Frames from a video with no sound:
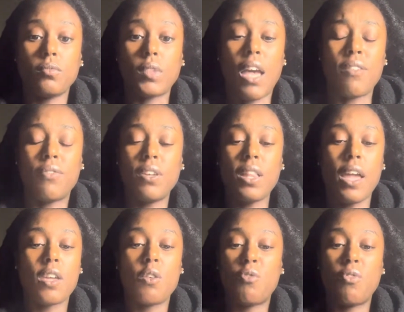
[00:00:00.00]
I feel
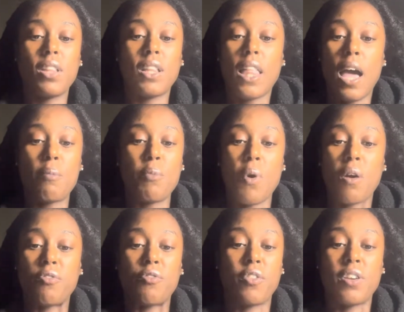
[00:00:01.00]
like you feel a lot more
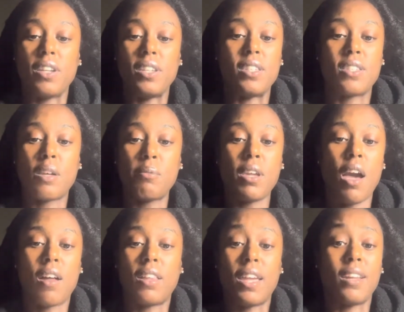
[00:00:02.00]
free. Some of
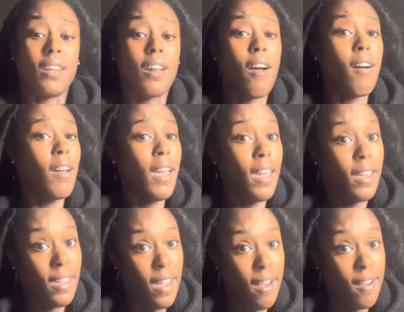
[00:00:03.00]
y'all letting it all
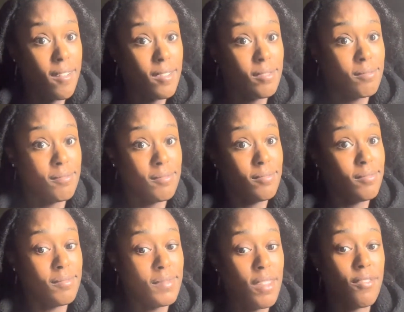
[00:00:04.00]
hang out,
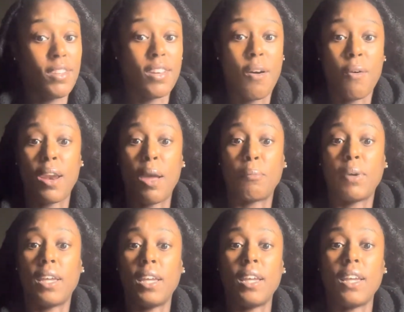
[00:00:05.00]
if you know what I
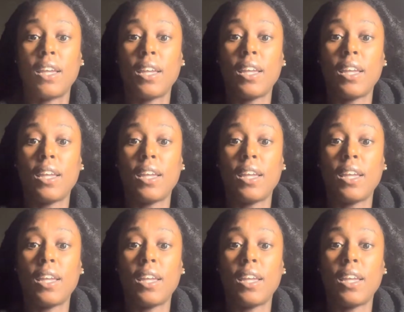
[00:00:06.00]
mean.